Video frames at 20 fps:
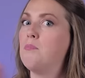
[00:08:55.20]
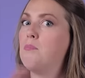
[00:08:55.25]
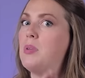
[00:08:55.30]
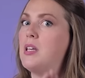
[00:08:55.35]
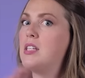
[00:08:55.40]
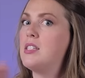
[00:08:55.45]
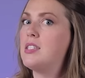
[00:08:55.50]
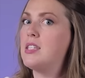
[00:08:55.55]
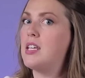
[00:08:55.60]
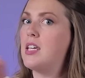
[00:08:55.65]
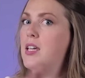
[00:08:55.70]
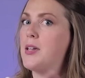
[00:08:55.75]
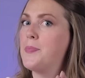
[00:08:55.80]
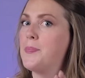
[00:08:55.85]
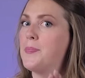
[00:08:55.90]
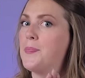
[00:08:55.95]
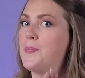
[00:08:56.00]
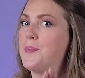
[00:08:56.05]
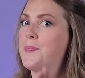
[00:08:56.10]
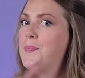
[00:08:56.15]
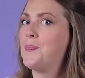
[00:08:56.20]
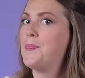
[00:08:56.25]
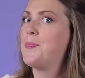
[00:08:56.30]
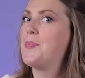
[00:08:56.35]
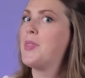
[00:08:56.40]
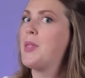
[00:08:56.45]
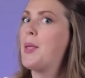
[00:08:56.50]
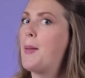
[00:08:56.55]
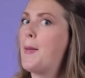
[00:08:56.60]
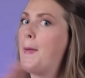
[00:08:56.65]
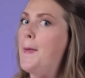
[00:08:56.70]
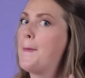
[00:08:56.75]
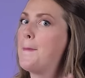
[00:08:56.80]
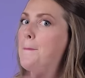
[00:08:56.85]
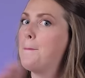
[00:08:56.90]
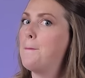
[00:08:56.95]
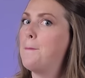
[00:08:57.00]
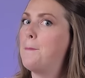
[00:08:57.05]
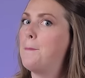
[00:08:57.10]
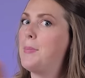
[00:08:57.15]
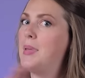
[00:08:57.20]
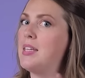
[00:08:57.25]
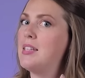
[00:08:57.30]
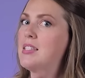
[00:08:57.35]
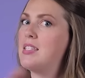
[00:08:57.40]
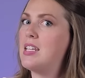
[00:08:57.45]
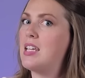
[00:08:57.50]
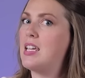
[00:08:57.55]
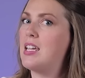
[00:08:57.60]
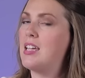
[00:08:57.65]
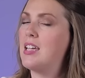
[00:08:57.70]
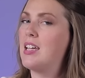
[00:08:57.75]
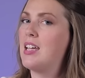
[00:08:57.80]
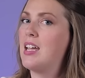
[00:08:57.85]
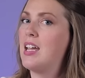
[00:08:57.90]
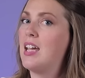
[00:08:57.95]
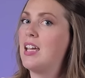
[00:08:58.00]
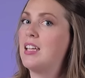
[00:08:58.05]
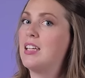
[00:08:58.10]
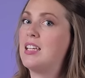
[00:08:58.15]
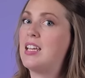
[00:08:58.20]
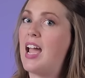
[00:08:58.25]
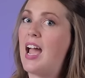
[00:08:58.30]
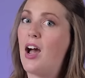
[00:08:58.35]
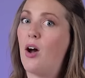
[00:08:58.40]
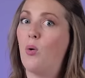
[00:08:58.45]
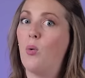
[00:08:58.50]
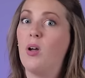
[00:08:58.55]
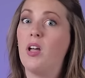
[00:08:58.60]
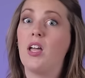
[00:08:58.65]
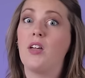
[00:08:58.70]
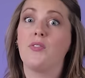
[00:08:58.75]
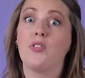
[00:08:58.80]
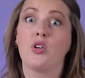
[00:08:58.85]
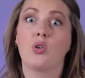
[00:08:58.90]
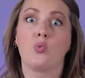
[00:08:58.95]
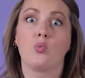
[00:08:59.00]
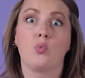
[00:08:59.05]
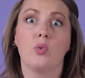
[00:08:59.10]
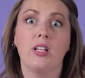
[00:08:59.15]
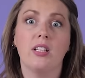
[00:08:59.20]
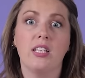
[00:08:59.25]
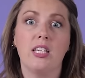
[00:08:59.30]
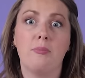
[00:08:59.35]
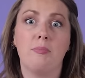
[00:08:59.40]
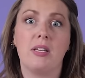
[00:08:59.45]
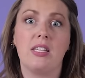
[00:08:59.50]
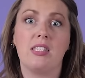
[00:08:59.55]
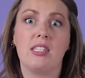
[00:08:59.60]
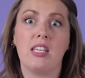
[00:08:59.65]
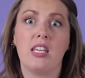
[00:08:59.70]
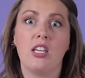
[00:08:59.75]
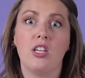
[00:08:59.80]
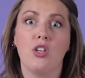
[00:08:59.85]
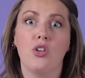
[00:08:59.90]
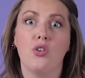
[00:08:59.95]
Busy. Busy. Now, if you're really busy,